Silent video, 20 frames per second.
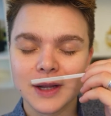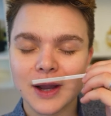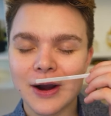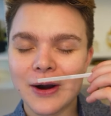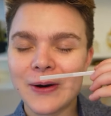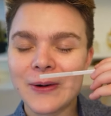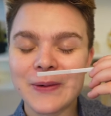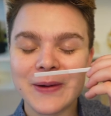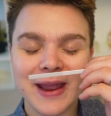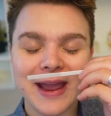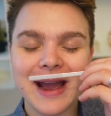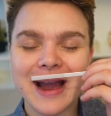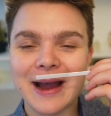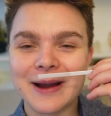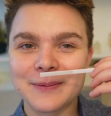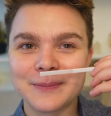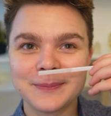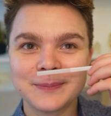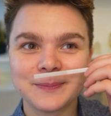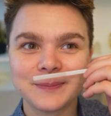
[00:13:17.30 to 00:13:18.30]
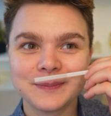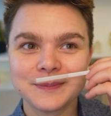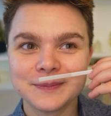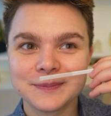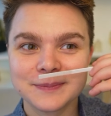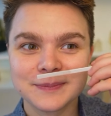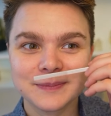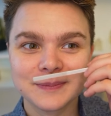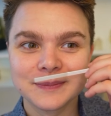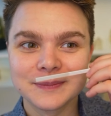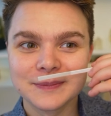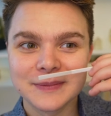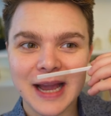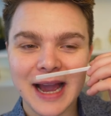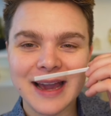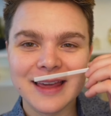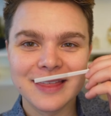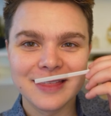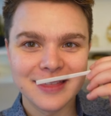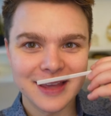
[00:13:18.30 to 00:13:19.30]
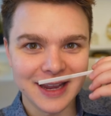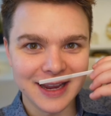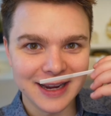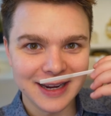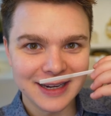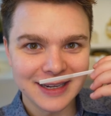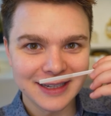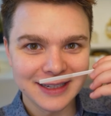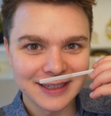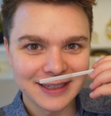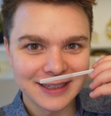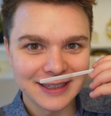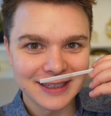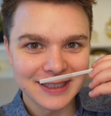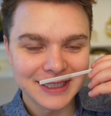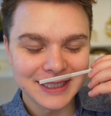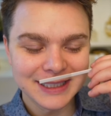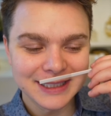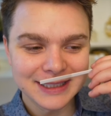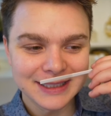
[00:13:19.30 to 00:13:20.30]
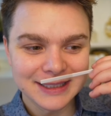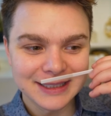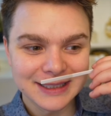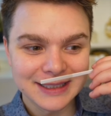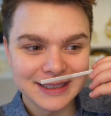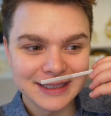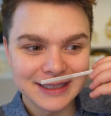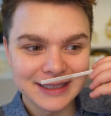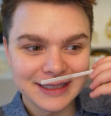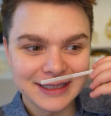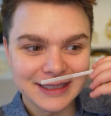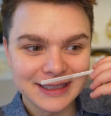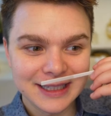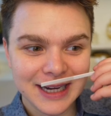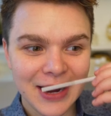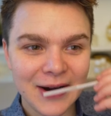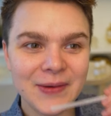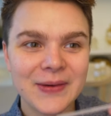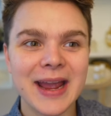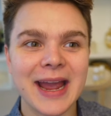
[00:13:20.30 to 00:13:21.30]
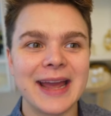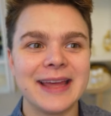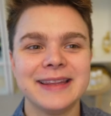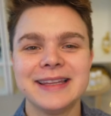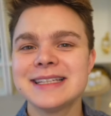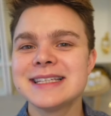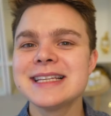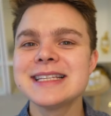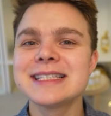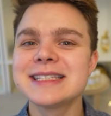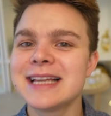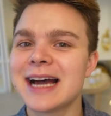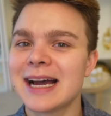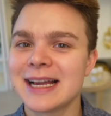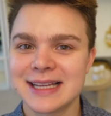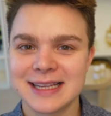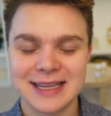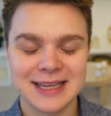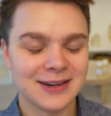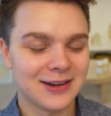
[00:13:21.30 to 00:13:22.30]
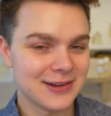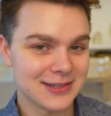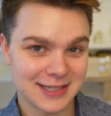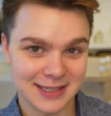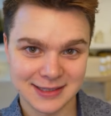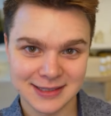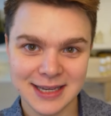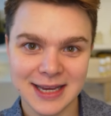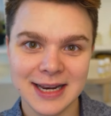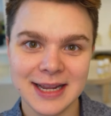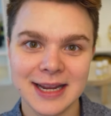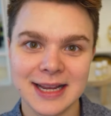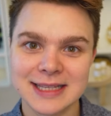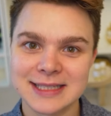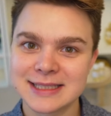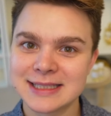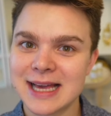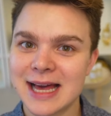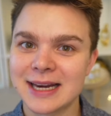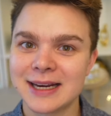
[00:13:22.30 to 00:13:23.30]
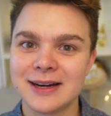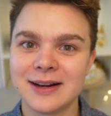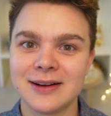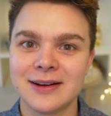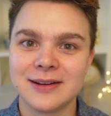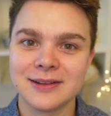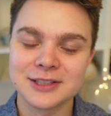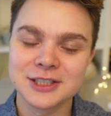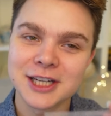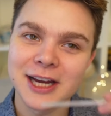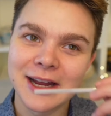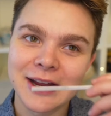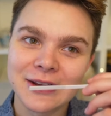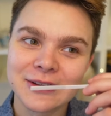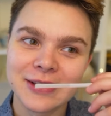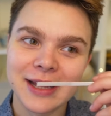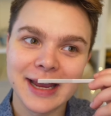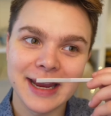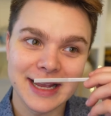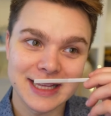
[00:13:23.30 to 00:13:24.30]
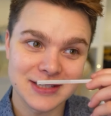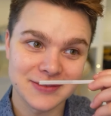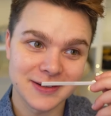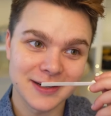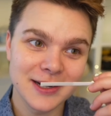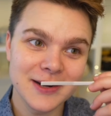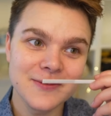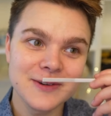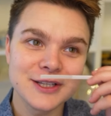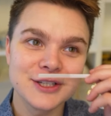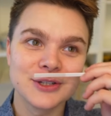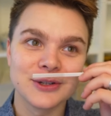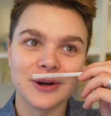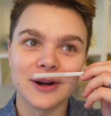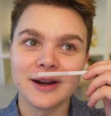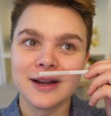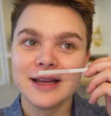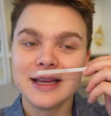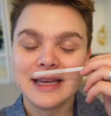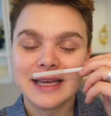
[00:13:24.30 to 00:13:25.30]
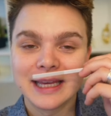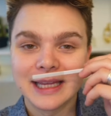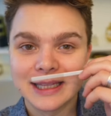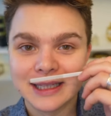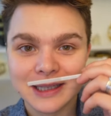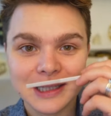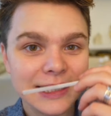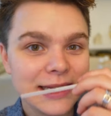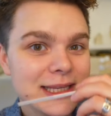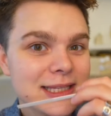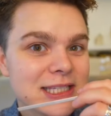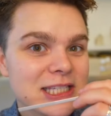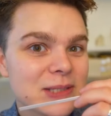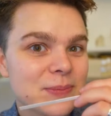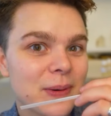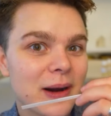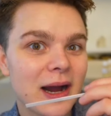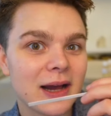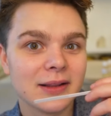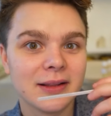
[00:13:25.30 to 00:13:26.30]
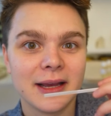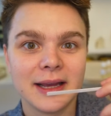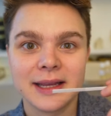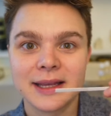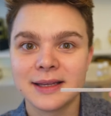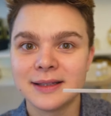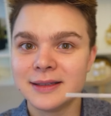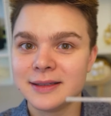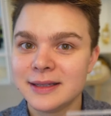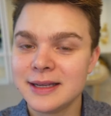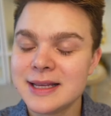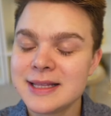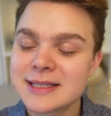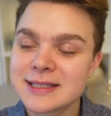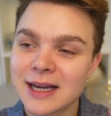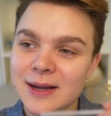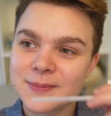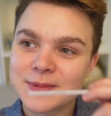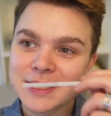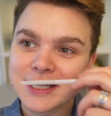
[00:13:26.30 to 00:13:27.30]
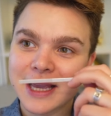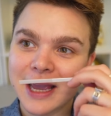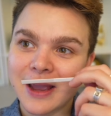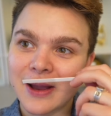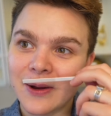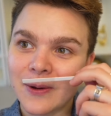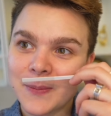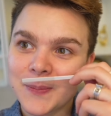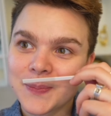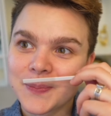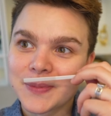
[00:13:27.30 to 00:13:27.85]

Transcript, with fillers: Oh yeah, I think. Okay, this is not at all synthetic, it's not at all childlike, it's very mature, it leans spa-like, it leans upscale.